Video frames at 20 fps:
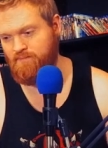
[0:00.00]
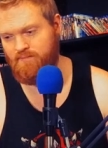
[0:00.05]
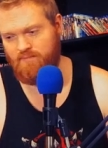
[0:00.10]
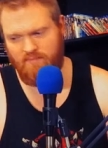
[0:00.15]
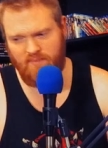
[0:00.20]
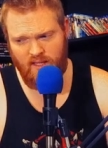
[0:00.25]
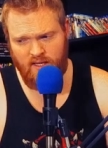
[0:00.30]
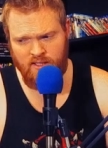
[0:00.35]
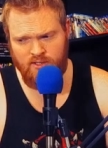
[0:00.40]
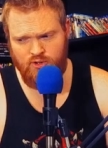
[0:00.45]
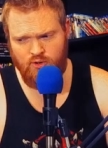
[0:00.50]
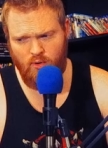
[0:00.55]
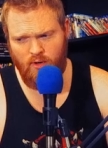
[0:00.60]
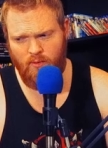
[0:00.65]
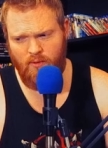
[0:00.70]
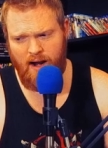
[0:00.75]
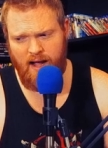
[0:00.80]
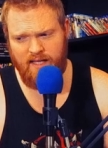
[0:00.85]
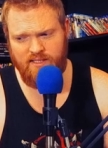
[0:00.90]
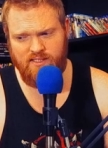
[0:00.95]

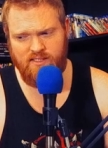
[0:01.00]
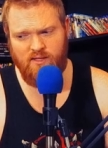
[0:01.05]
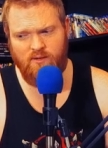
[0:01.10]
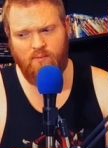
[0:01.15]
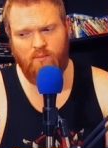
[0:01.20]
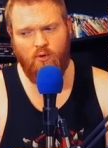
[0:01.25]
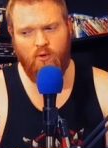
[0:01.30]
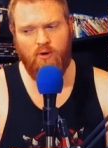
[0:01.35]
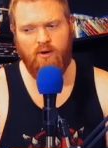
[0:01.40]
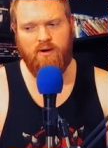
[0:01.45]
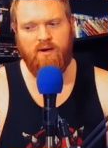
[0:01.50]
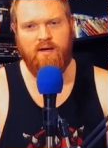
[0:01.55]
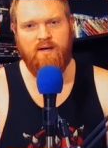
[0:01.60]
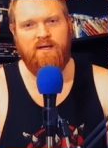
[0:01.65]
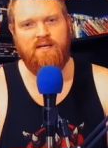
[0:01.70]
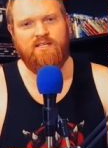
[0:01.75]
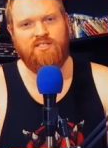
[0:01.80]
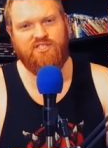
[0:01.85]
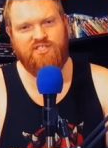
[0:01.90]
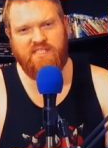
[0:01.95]
Joyride's a little more
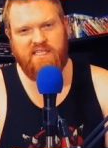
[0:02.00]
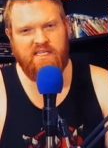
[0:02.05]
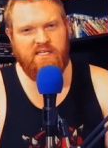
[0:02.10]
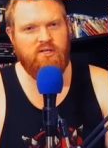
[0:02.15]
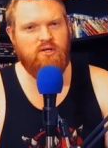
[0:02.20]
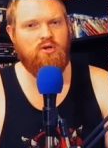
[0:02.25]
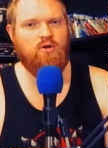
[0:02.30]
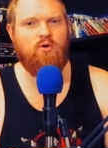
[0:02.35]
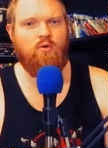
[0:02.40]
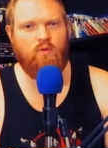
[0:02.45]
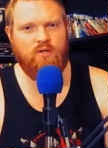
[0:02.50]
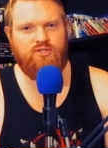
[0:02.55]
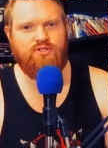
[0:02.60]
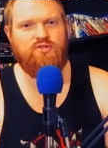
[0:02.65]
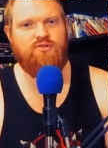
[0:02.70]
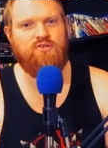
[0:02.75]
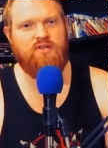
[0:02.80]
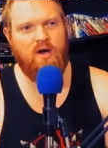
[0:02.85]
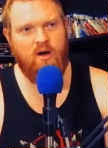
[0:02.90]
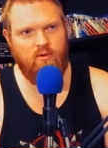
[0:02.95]
chill, what you
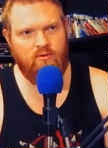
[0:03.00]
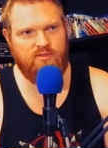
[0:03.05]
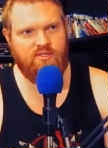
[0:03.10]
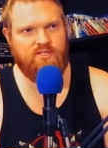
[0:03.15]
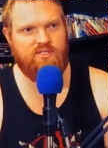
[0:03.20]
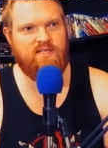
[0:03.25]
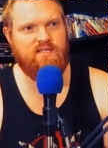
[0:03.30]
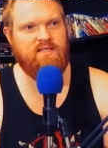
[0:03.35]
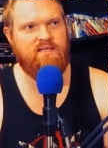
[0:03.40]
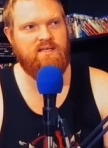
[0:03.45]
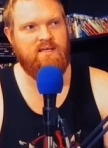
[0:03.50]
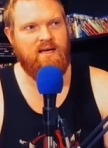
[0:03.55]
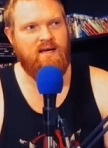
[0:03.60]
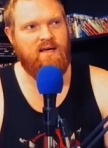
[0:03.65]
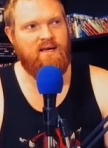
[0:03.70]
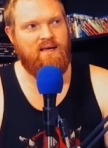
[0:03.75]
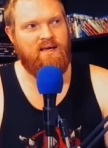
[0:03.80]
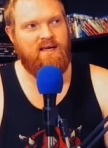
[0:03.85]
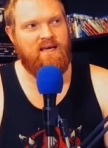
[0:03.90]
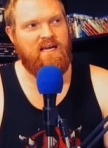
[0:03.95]
don't see.
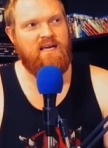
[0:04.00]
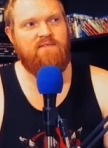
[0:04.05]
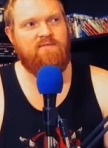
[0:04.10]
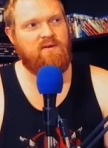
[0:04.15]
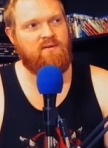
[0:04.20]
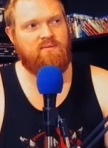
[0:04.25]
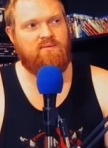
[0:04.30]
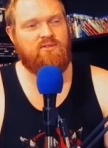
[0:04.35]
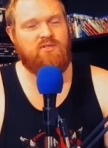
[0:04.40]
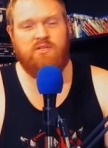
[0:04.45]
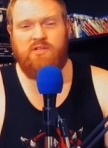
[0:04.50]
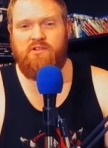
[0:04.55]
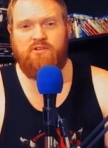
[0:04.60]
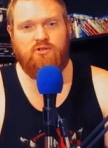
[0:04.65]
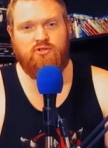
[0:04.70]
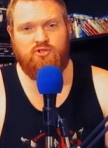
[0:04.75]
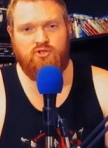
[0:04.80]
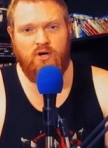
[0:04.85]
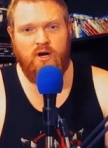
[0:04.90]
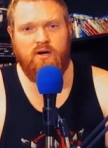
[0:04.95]
Even to the
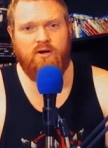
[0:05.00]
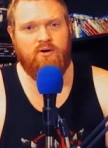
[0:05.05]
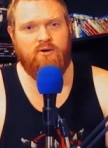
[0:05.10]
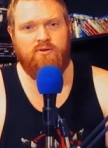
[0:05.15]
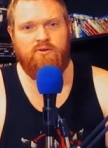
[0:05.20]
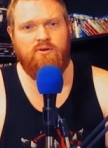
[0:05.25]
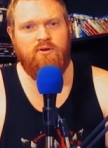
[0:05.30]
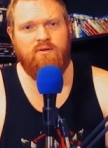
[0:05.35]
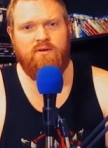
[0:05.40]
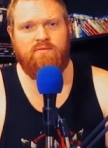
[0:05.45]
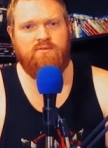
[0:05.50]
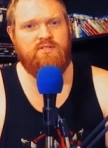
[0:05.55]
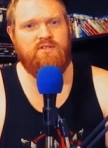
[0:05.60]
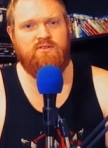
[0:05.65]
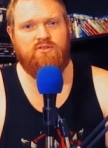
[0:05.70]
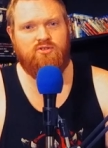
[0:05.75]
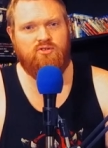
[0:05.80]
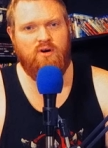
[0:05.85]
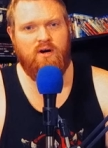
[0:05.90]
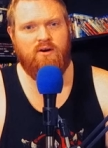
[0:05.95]
trucker. You don't even see the
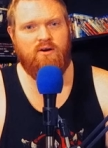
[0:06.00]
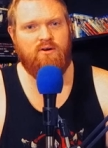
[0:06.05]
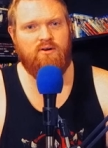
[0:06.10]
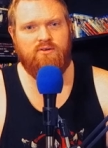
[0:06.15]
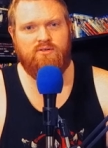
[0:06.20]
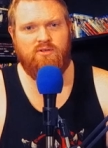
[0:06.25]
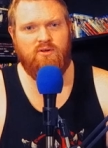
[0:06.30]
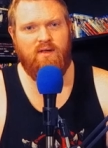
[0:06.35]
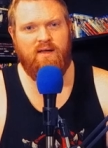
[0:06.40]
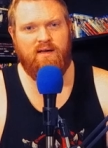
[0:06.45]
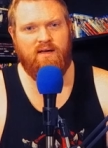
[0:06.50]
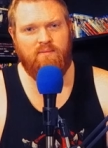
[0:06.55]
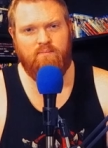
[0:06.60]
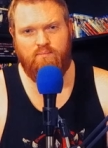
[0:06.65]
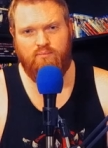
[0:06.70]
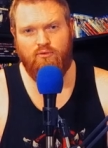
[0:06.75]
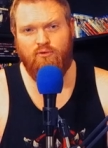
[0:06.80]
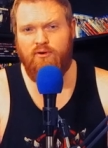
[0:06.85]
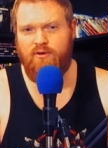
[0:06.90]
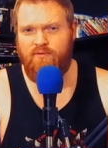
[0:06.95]
trucker till like a
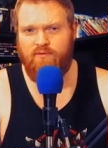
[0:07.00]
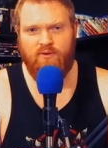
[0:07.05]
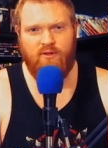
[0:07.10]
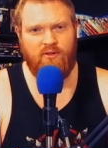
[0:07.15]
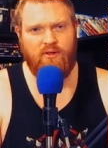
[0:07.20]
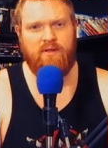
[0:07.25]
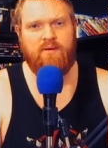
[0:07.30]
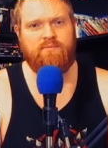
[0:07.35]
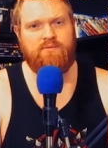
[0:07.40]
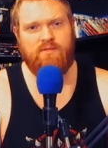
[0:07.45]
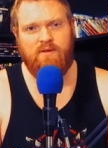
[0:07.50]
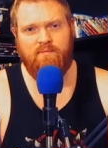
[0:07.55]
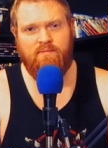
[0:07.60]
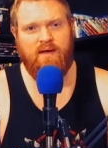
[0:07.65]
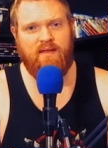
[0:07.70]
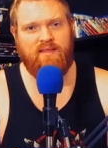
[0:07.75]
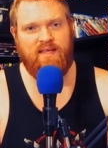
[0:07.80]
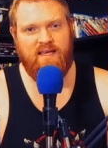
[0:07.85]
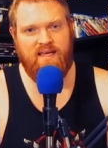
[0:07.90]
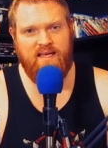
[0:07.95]
brief glimpse of him
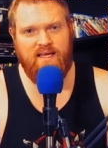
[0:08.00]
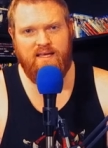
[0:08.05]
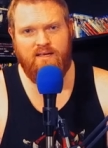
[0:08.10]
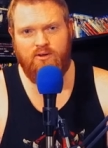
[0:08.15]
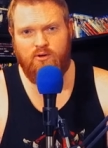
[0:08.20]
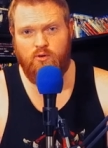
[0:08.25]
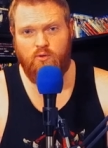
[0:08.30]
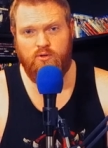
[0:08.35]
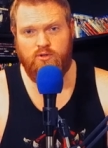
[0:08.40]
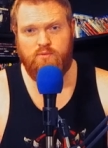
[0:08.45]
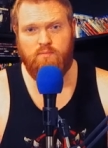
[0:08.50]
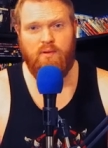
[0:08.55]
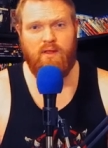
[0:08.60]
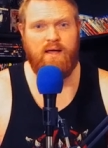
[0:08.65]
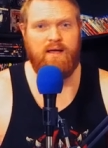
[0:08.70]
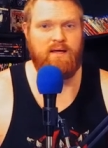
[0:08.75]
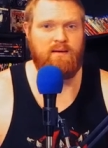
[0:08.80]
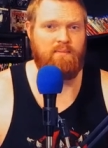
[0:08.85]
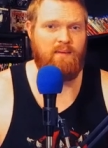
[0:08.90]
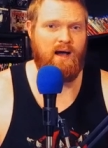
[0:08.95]
at the end, who is
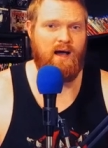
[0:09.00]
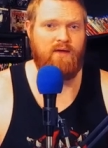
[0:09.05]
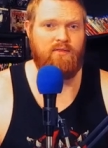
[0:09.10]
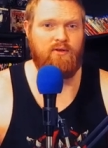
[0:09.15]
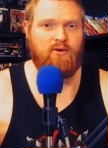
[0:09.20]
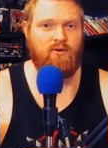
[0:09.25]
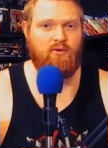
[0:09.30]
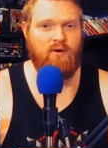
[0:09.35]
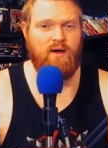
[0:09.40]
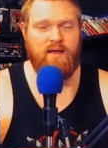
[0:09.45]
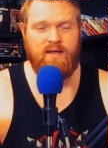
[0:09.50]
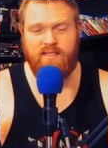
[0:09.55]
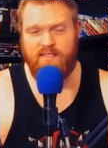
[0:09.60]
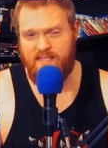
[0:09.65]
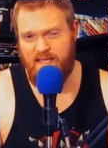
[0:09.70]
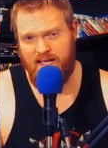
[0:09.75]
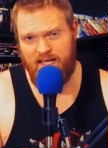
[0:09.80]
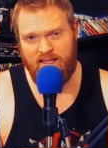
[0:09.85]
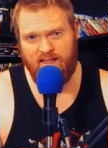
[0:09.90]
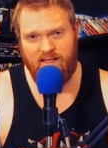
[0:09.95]
played by the great
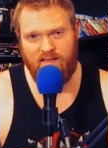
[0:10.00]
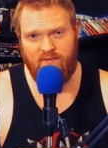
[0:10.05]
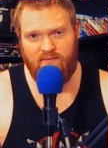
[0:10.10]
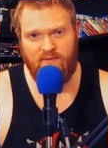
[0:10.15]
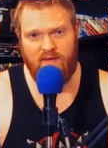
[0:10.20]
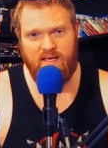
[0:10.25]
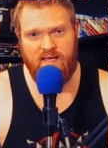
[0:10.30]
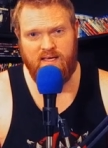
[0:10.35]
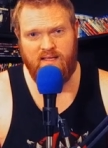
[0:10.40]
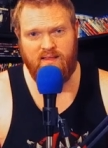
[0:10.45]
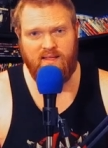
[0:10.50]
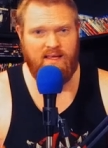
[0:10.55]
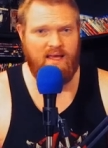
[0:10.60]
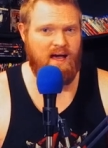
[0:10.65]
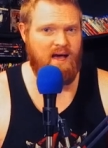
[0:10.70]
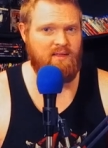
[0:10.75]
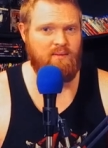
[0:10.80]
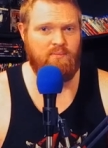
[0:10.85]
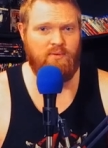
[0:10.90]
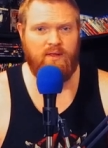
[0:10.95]
Ted Levine, the guy
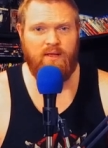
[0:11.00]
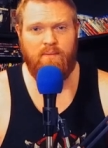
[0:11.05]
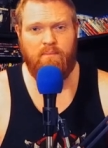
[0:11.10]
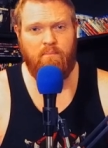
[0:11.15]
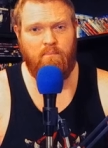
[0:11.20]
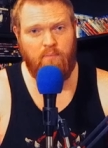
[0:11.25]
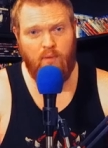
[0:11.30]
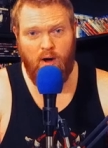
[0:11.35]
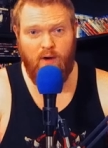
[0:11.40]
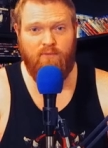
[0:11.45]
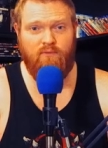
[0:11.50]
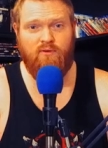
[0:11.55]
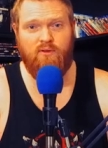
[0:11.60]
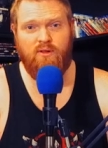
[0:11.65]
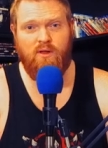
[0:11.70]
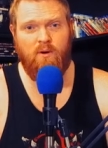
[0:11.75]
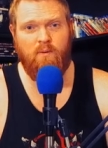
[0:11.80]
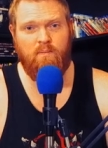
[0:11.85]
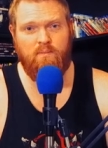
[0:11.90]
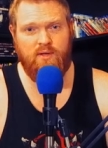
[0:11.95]
that played
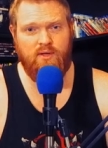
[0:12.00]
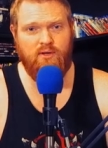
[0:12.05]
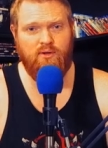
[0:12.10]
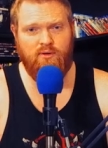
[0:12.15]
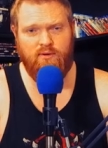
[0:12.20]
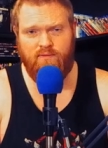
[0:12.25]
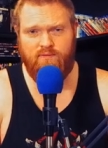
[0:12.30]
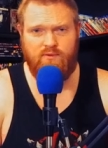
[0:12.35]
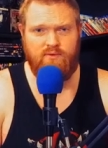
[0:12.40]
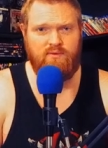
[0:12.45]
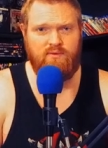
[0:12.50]
Buffalo Bill. If you